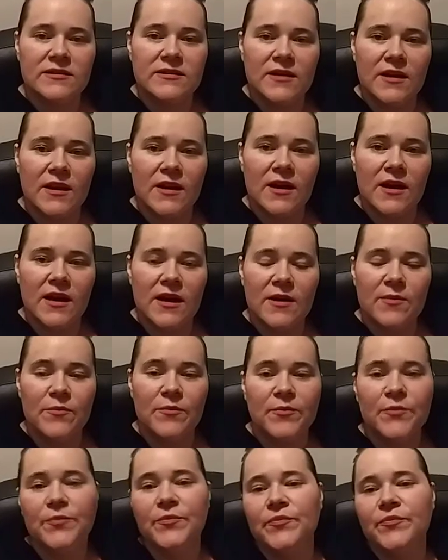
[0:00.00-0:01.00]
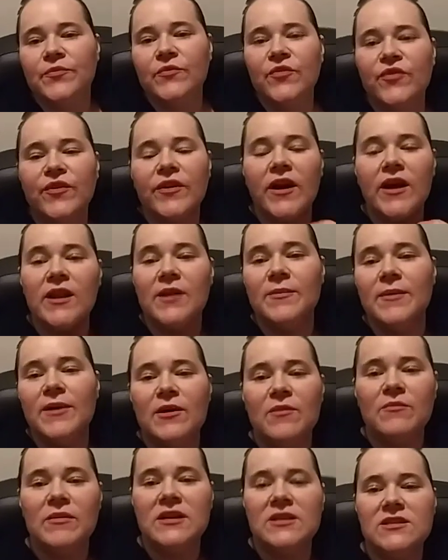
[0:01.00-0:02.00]
I forgot
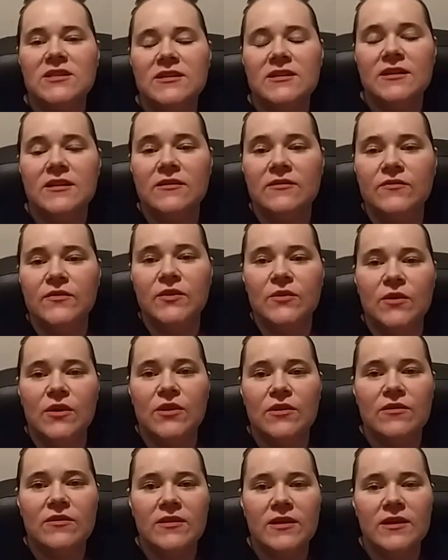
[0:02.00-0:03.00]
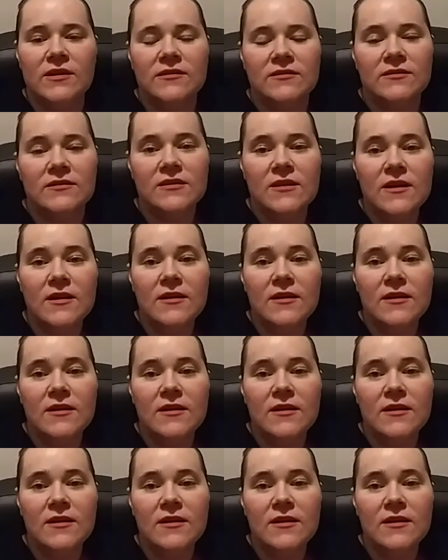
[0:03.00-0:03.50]
about mentioning a few other things.